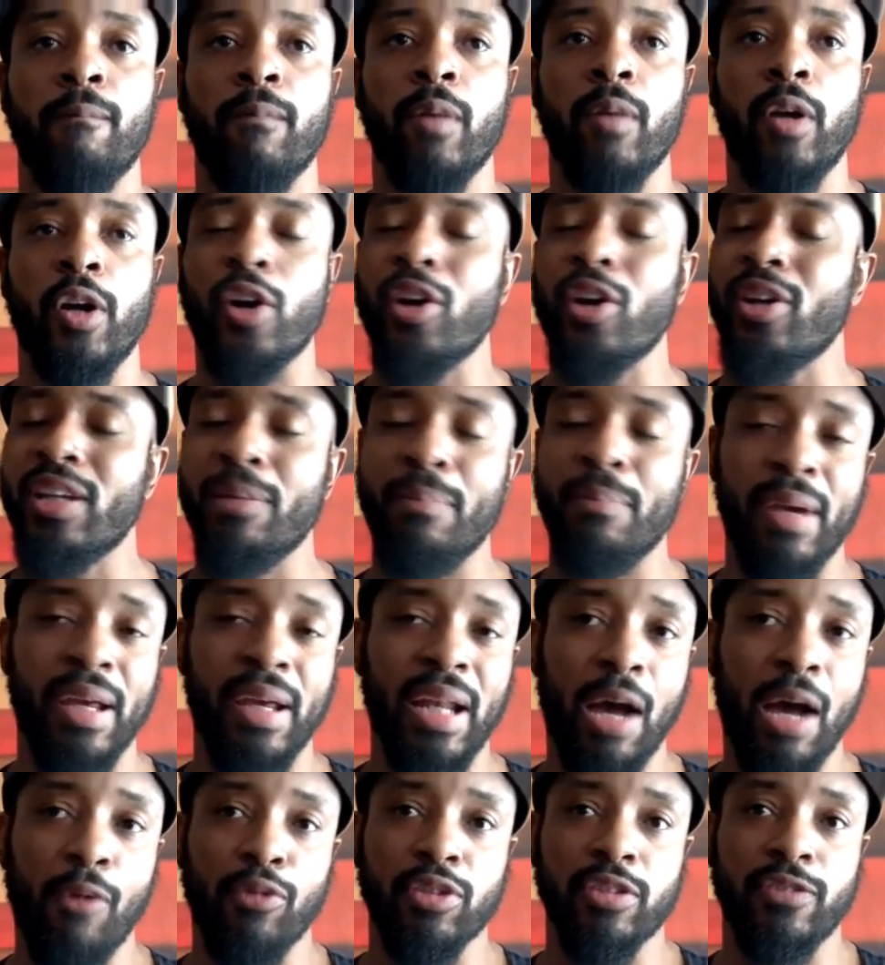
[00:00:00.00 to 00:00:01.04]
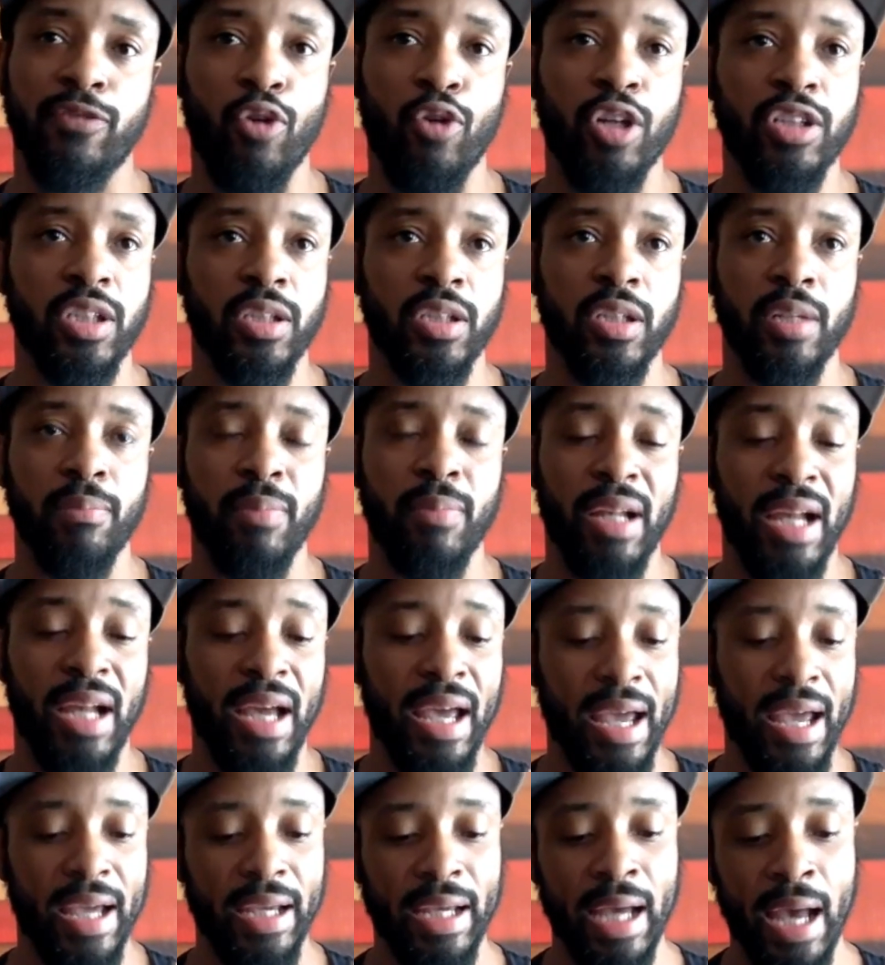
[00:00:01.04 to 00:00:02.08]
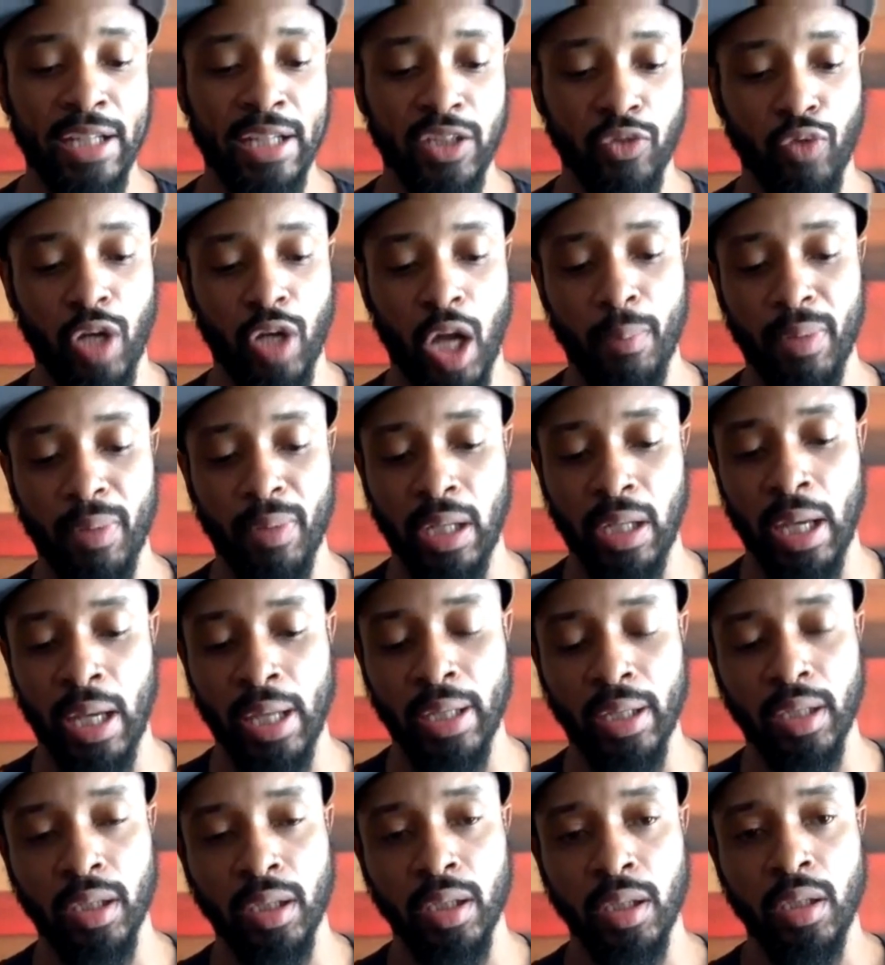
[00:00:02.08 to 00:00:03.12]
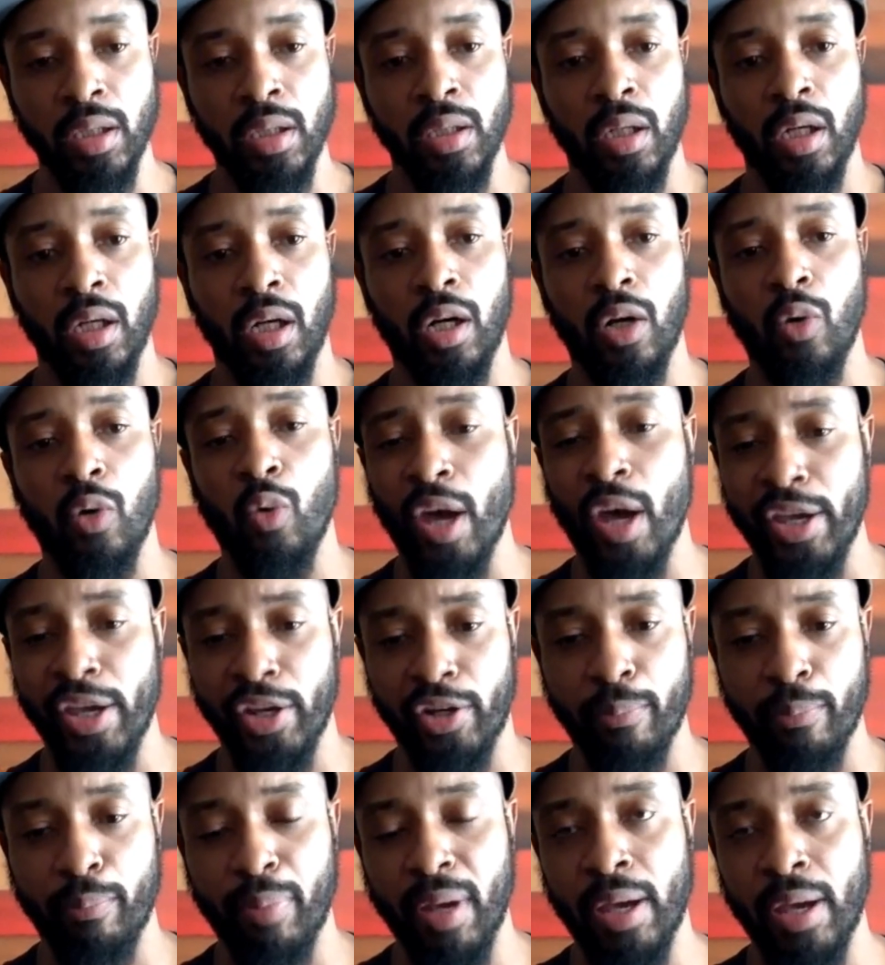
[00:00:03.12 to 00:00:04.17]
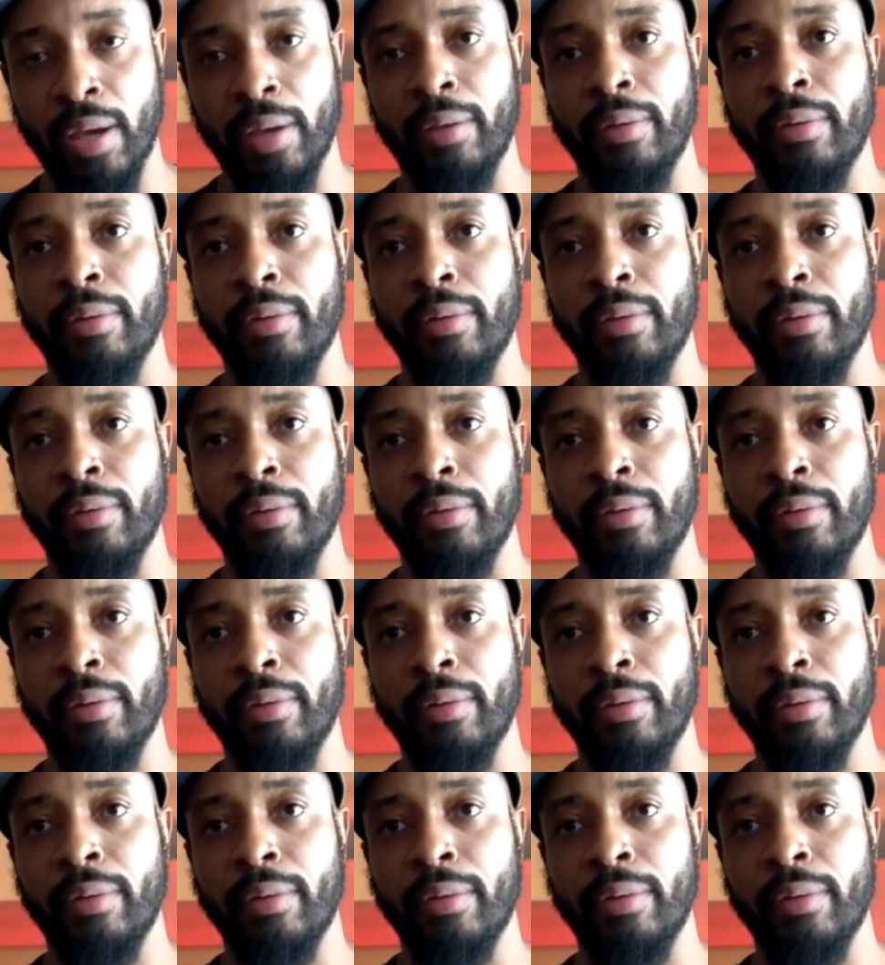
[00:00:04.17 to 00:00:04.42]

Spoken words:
early, man, I was fortunate, man. I had guys around me like Wayne Quebec,